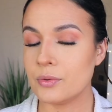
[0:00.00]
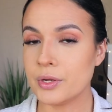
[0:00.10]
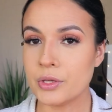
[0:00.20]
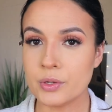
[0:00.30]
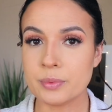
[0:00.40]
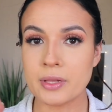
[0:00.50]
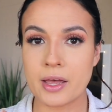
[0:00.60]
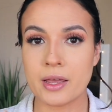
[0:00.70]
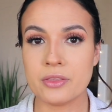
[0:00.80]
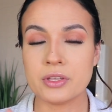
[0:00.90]
when you
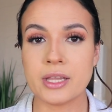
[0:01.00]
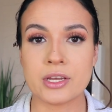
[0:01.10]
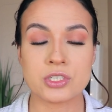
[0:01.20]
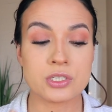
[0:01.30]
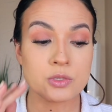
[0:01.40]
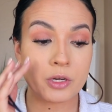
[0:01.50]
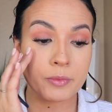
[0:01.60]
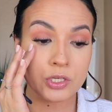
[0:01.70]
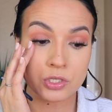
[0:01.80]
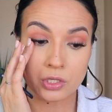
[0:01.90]
apply the lashes, you want to
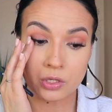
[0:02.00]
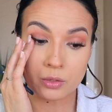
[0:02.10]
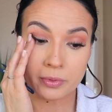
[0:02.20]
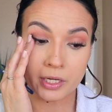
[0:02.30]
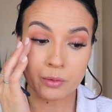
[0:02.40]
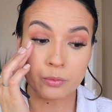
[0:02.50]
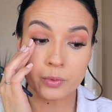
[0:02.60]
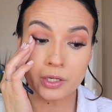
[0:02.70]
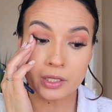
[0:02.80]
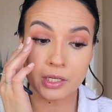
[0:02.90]
make sure that you apply them
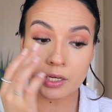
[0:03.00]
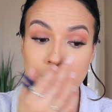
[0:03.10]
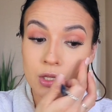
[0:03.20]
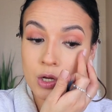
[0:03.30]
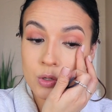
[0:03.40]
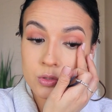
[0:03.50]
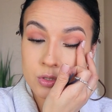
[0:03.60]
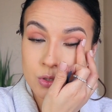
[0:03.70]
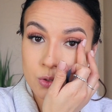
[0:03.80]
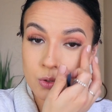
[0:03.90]
really close
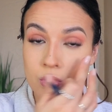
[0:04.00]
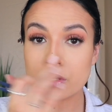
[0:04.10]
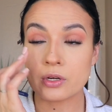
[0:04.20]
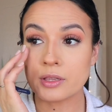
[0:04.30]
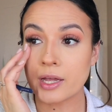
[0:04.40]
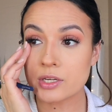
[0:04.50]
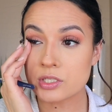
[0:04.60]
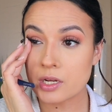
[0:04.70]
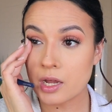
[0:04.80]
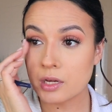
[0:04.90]
to your
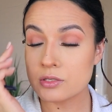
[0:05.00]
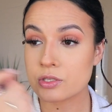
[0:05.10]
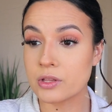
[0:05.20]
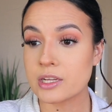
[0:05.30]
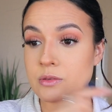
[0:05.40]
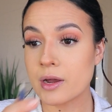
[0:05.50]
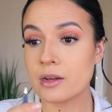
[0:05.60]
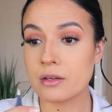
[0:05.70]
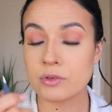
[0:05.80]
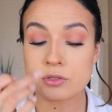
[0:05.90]
lash line. So that's why I
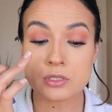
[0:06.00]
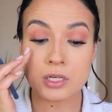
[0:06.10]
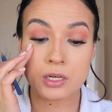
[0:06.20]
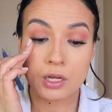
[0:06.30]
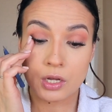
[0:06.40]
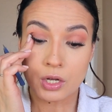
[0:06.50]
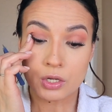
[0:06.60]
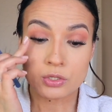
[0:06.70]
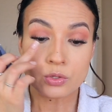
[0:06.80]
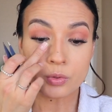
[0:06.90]
love using
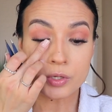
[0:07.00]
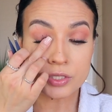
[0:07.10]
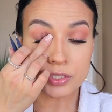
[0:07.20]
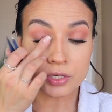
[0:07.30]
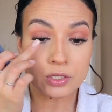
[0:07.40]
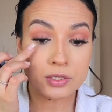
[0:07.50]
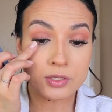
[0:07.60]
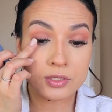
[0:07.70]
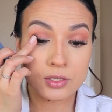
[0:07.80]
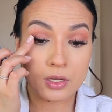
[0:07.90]

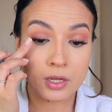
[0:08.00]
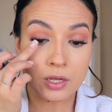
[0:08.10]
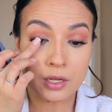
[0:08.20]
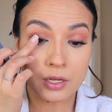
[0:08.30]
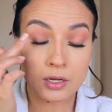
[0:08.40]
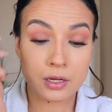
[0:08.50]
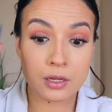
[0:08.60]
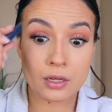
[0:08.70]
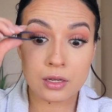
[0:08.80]
tweezers and